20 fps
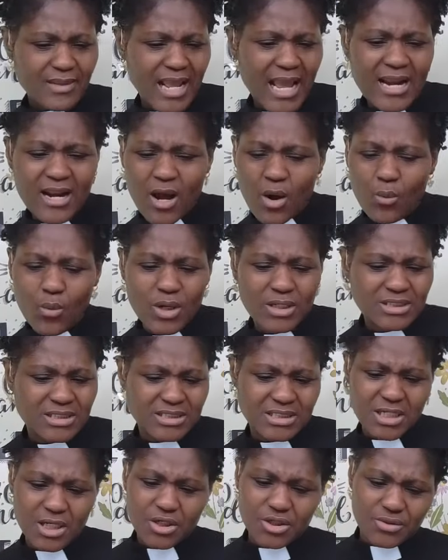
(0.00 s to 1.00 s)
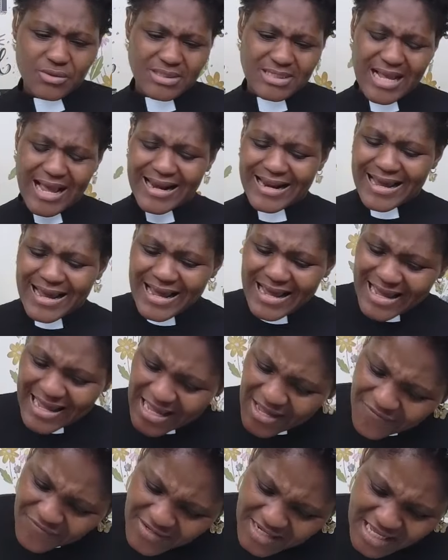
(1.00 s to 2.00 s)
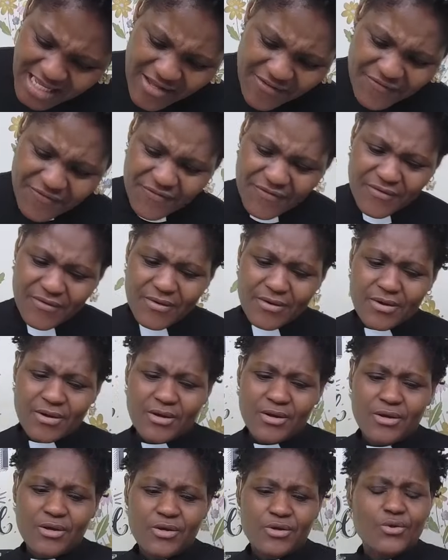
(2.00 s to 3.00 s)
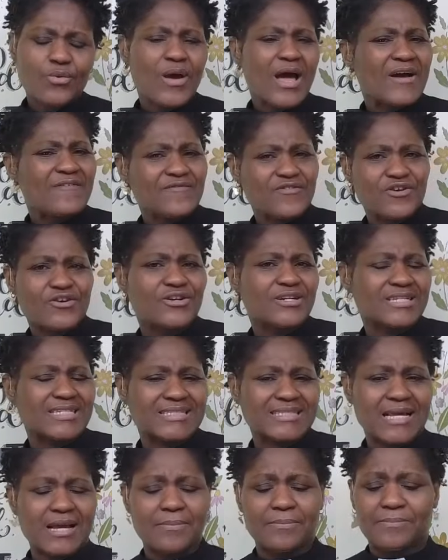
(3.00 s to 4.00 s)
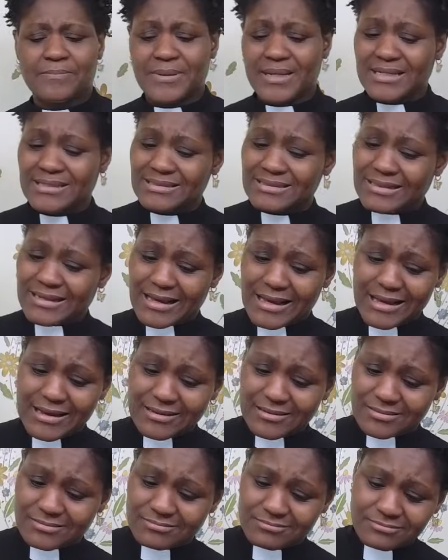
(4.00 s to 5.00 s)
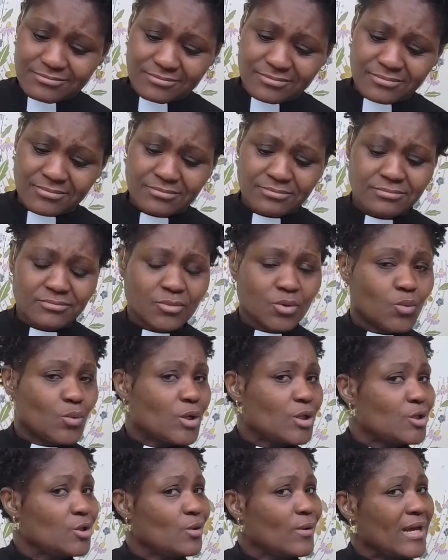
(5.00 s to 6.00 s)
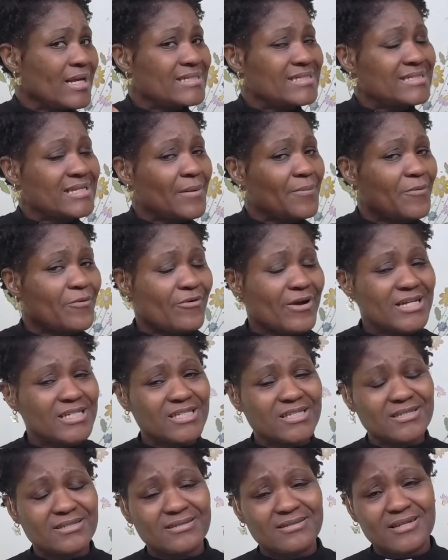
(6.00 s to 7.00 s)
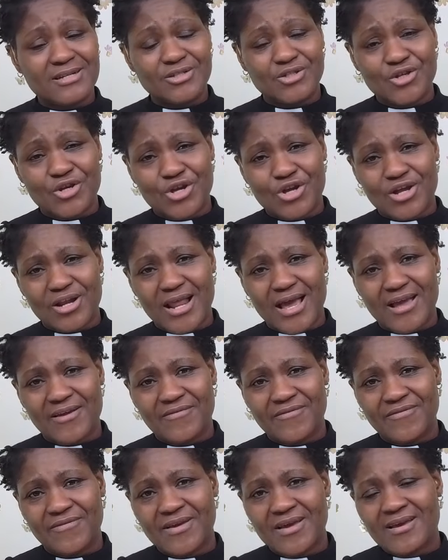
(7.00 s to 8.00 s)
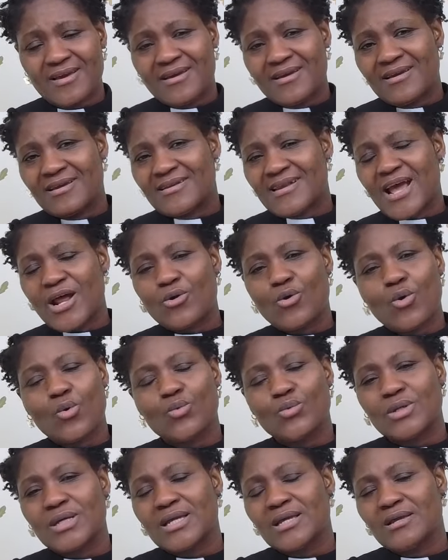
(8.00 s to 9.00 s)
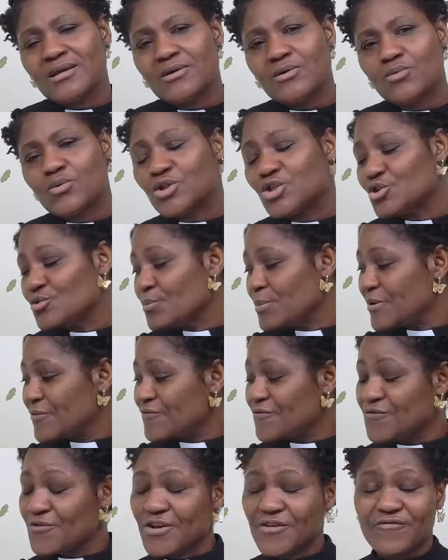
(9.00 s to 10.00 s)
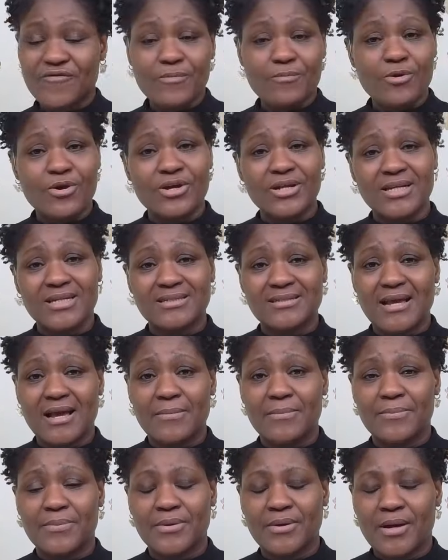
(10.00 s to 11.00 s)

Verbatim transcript: that I want to tell you is that even if you have earthly debt into the end, when you accept Christ into your life, not only will you be free from earthly debt,